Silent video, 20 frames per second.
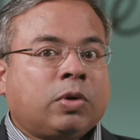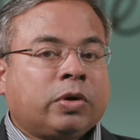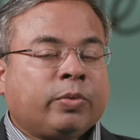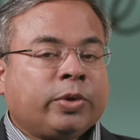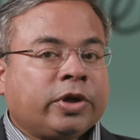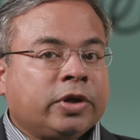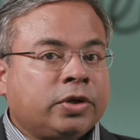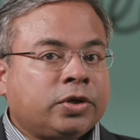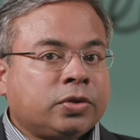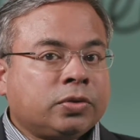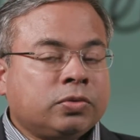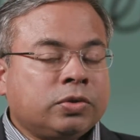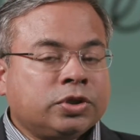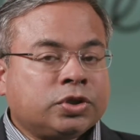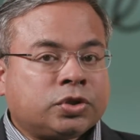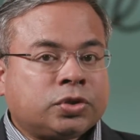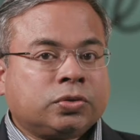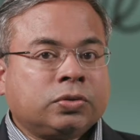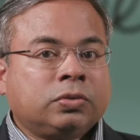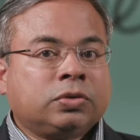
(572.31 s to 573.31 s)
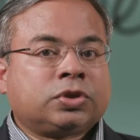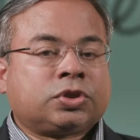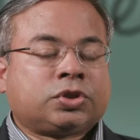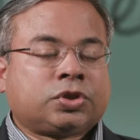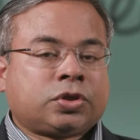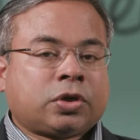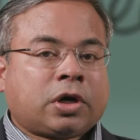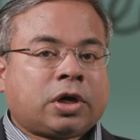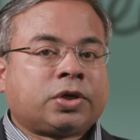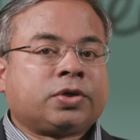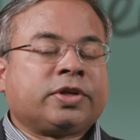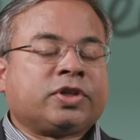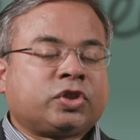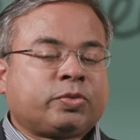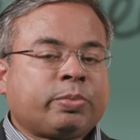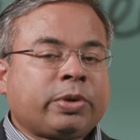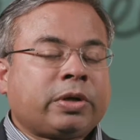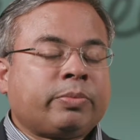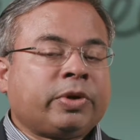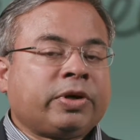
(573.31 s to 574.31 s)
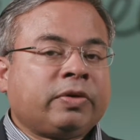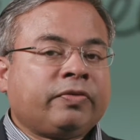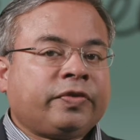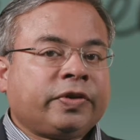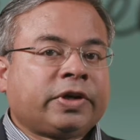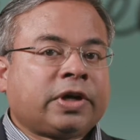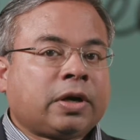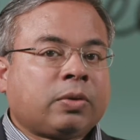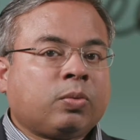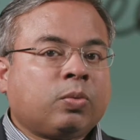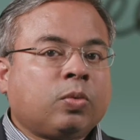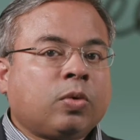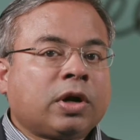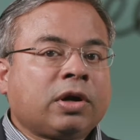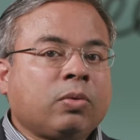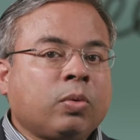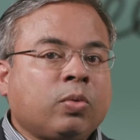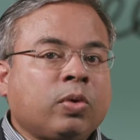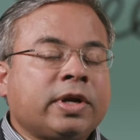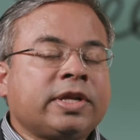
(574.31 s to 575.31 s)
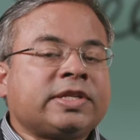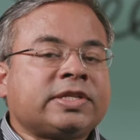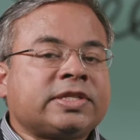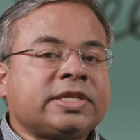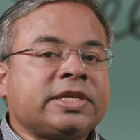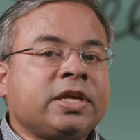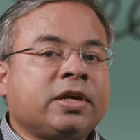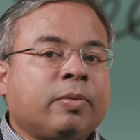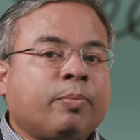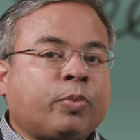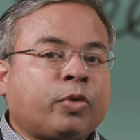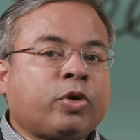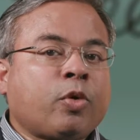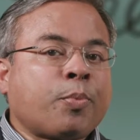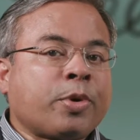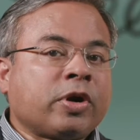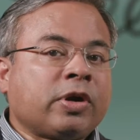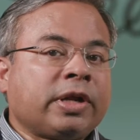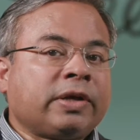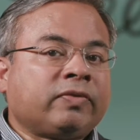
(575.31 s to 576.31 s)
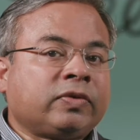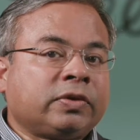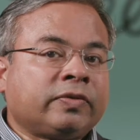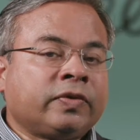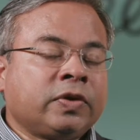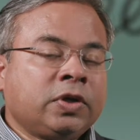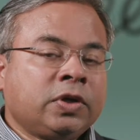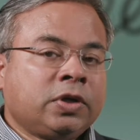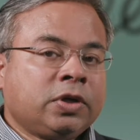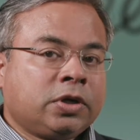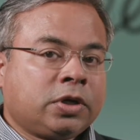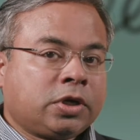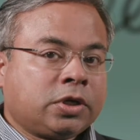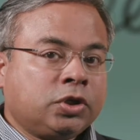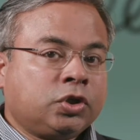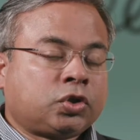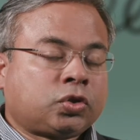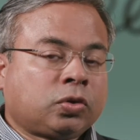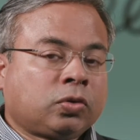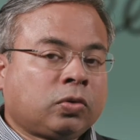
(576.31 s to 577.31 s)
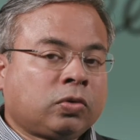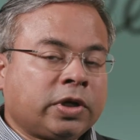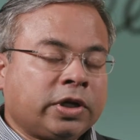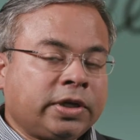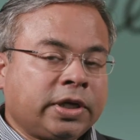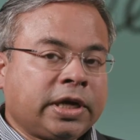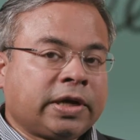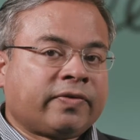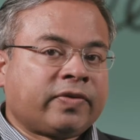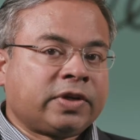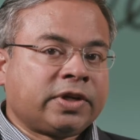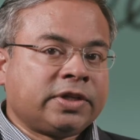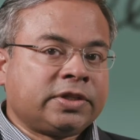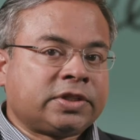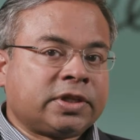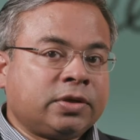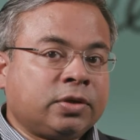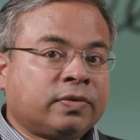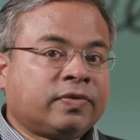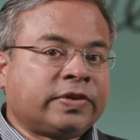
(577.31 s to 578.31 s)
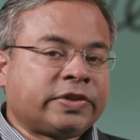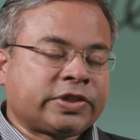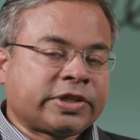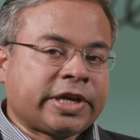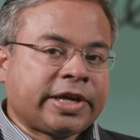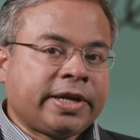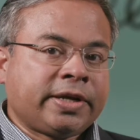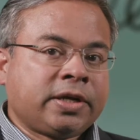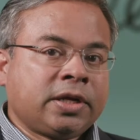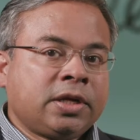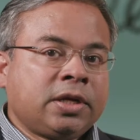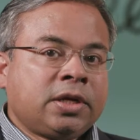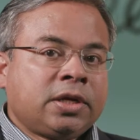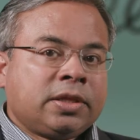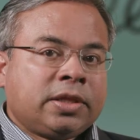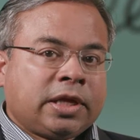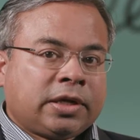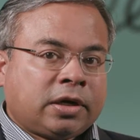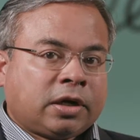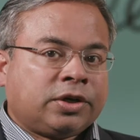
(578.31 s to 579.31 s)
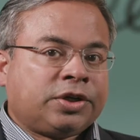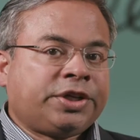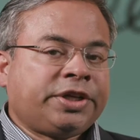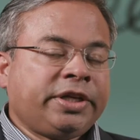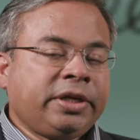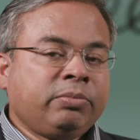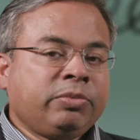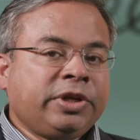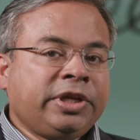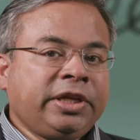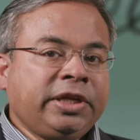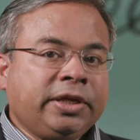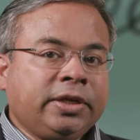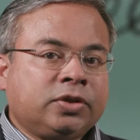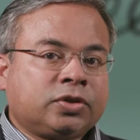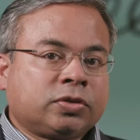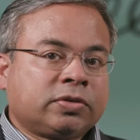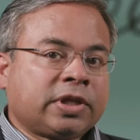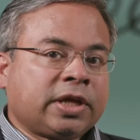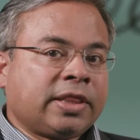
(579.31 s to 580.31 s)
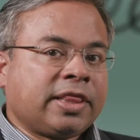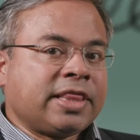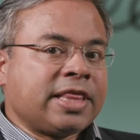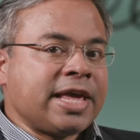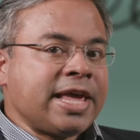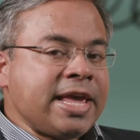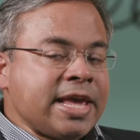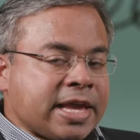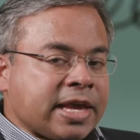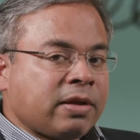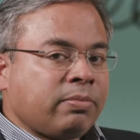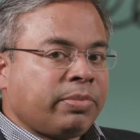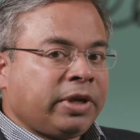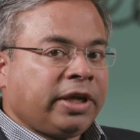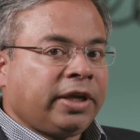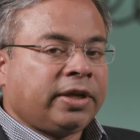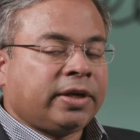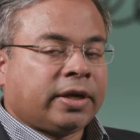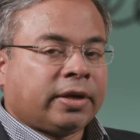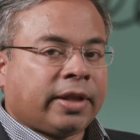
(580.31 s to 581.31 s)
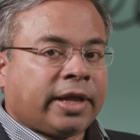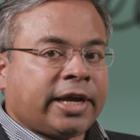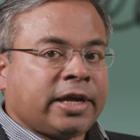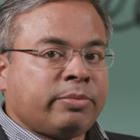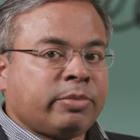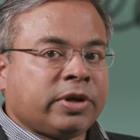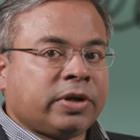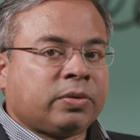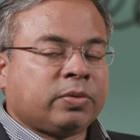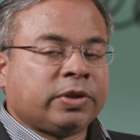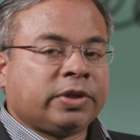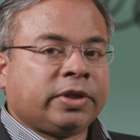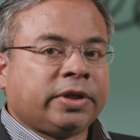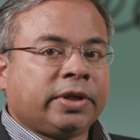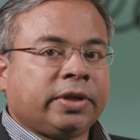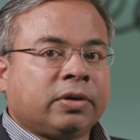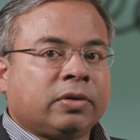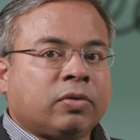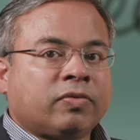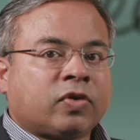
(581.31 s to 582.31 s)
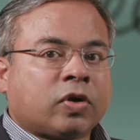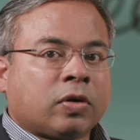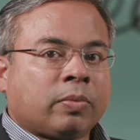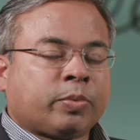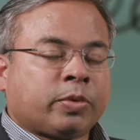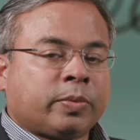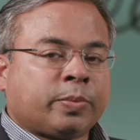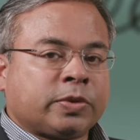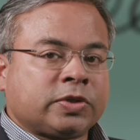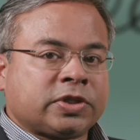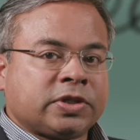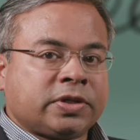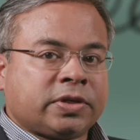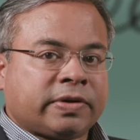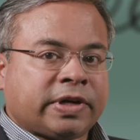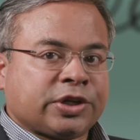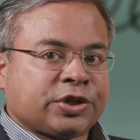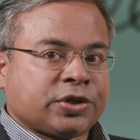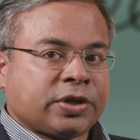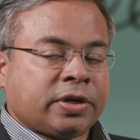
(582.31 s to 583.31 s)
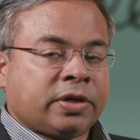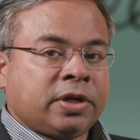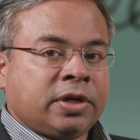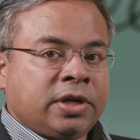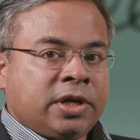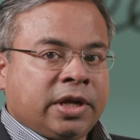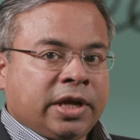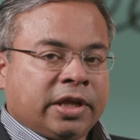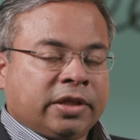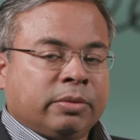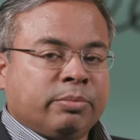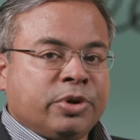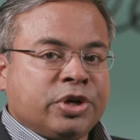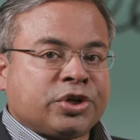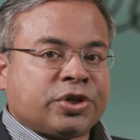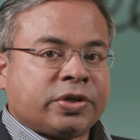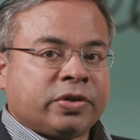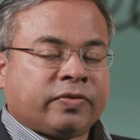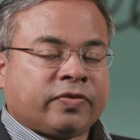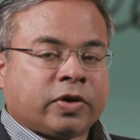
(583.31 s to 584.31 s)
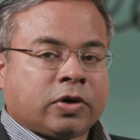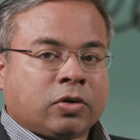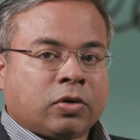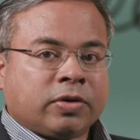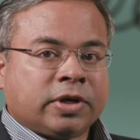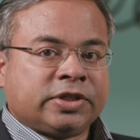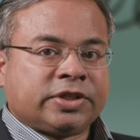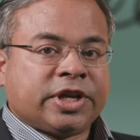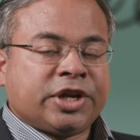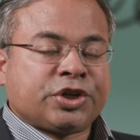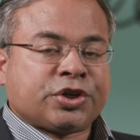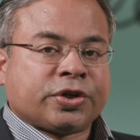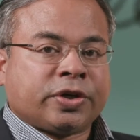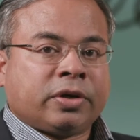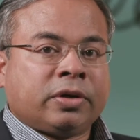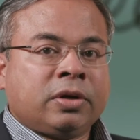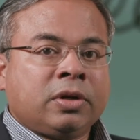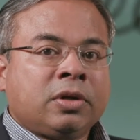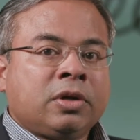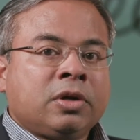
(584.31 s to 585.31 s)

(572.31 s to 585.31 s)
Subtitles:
what we can do is to start to experiment and figure out what is the appropriate level of control and governance and oversight that our team needs so that they can be in alignment with the overall purpose and direction and the mission of our organization,